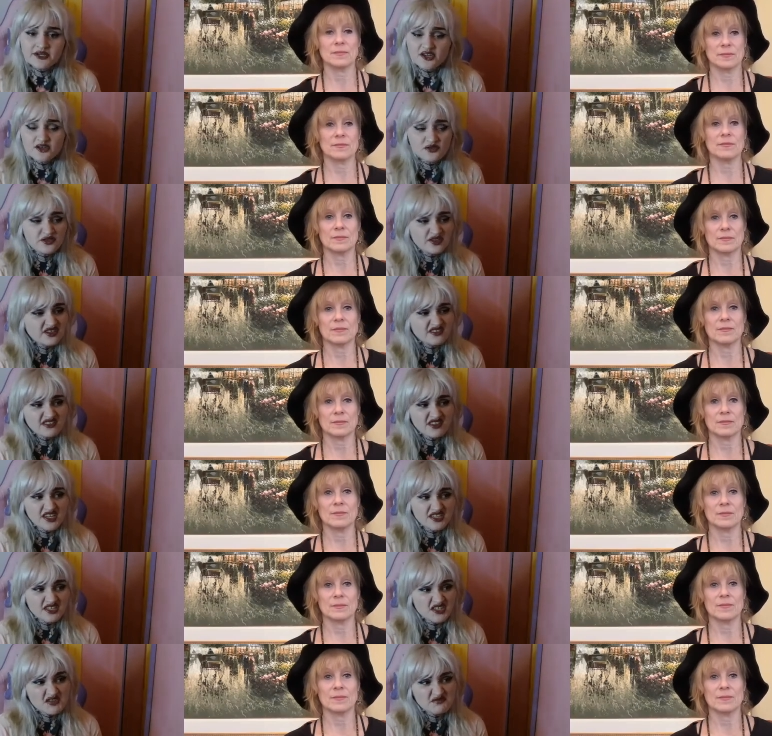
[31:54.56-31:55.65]
Speaker 1: to do things
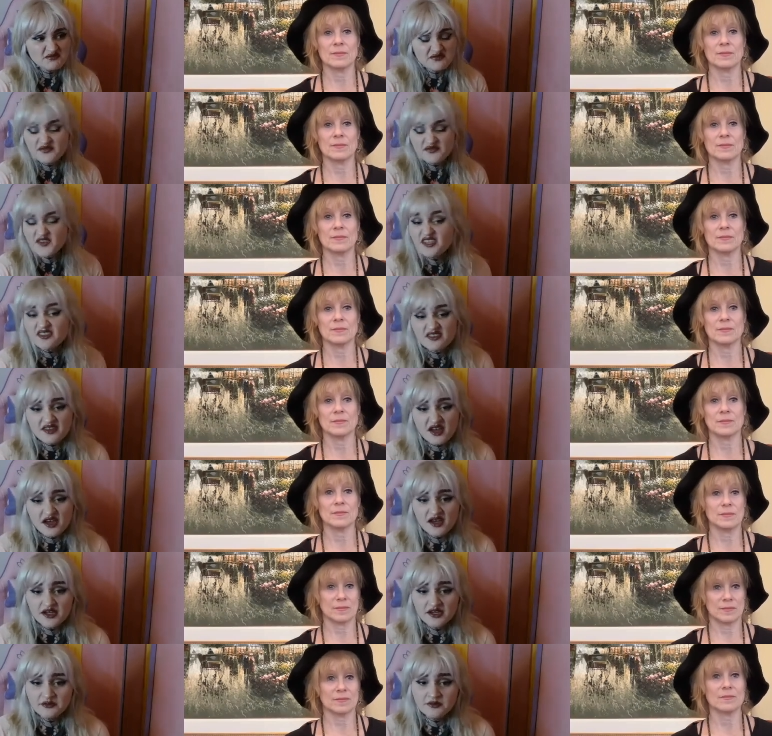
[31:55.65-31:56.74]
like
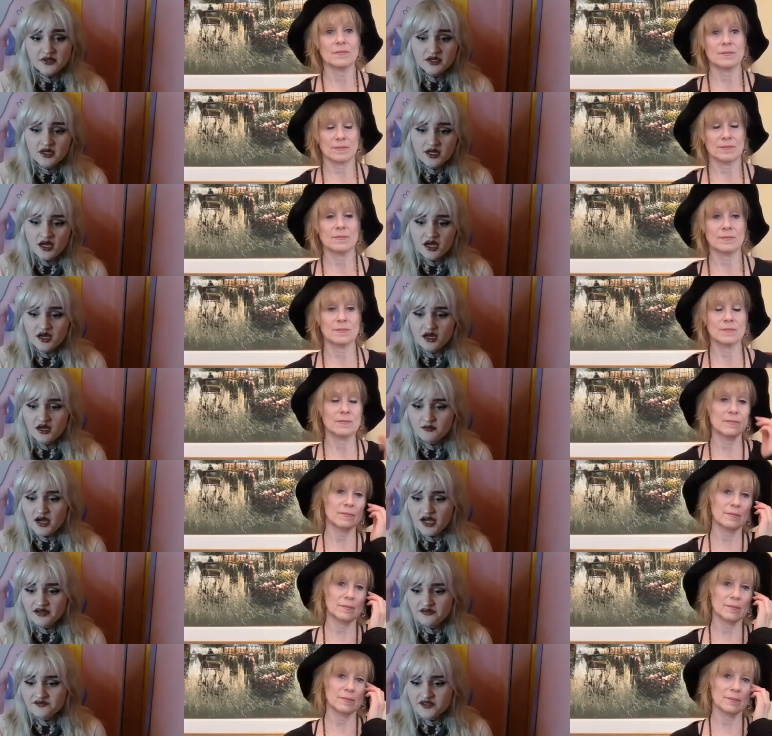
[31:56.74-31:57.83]
FaceTime. Hmm. Um, mm-hmm.
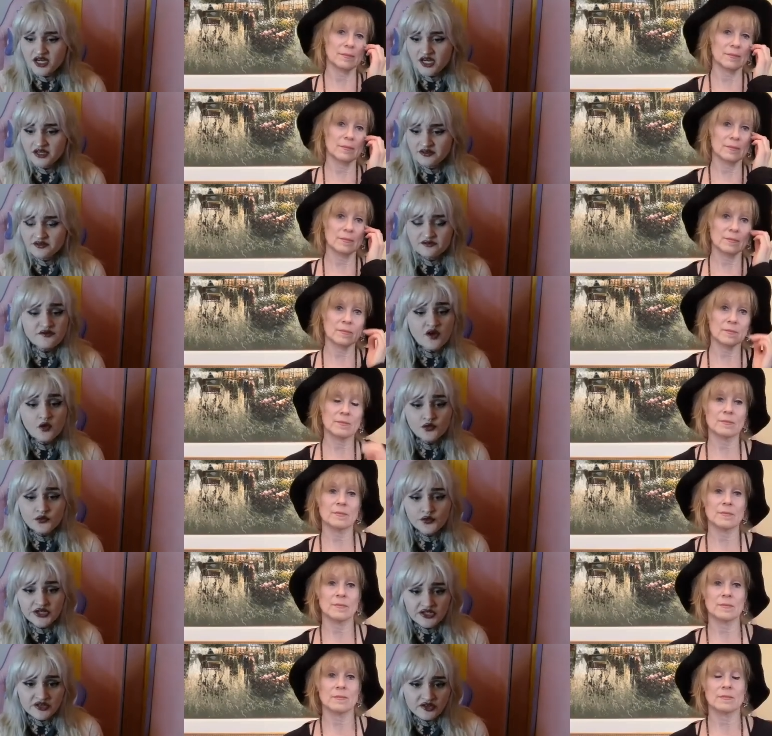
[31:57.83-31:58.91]
I've done phone
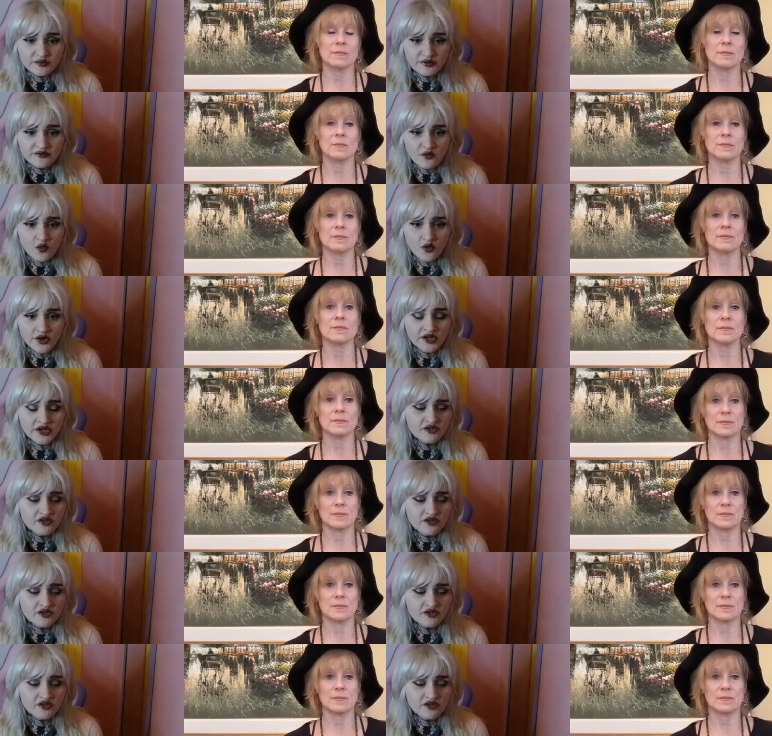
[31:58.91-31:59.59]
readings before. It's